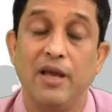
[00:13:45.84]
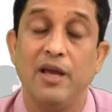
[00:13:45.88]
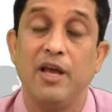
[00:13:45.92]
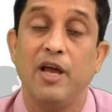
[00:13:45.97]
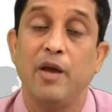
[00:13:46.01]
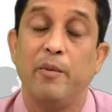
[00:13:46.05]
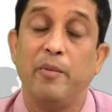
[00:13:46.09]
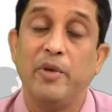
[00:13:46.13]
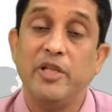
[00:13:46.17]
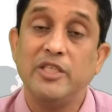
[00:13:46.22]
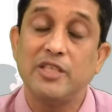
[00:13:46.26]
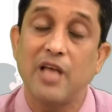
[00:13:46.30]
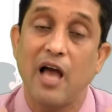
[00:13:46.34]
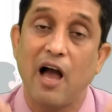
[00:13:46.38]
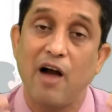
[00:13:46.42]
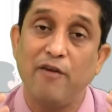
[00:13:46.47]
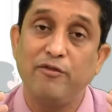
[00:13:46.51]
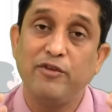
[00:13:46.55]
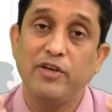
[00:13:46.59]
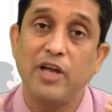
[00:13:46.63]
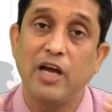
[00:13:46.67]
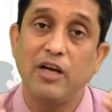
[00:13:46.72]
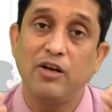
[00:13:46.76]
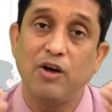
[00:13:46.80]
means
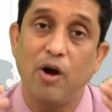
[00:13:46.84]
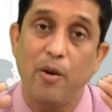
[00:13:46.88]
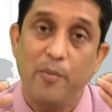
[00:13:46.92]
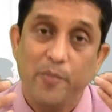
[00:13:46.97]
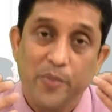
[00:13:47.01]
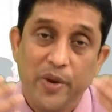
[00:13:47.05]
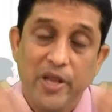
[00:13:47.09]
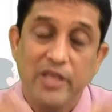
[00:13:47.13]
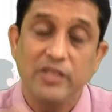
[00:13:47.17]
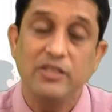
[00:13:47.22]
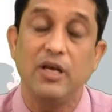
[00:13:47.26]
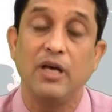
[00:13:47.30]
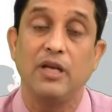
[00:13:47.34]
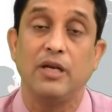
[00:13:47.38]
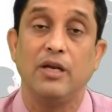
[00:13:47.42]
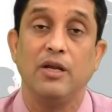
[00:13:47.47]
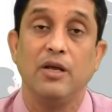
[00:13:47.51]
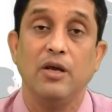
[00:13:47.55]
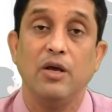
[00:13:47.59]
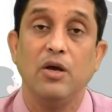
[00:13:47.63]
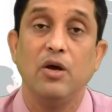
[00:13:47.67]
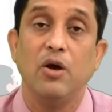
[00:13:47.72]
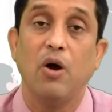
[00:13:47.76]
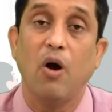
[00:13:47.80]
after completion
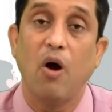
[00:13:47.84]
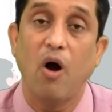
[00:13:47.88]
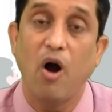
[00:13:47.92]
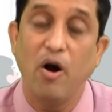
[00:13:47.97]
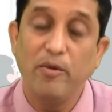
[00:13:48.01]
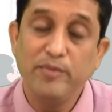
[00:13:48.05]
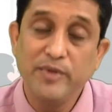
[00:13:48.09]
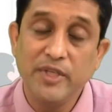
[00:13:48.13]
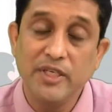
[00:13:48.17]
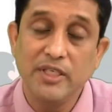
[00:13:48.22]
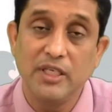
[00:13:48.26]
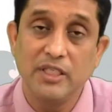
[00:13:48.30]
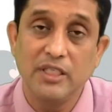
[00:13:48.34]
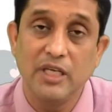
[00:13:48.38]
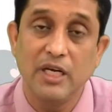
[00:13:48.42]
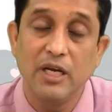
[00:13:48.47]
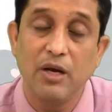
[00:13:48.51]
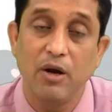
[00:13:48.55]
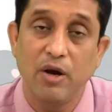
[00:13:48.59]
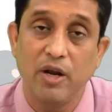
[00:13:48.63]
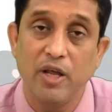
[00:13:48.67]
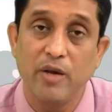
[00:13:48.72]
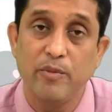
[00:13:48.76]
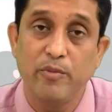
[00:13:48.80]
of the teaching
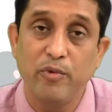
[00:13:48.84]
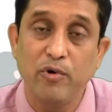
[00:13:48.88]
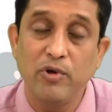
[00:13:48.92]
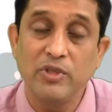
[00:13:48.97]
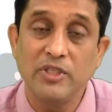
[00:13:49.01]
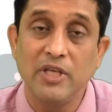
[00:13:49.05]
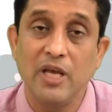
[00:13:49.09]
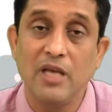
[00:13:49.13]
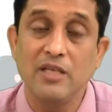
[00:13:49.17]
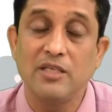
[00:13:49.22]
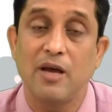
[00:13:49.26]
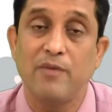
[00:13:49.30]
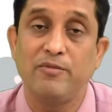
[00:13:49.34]
learning process,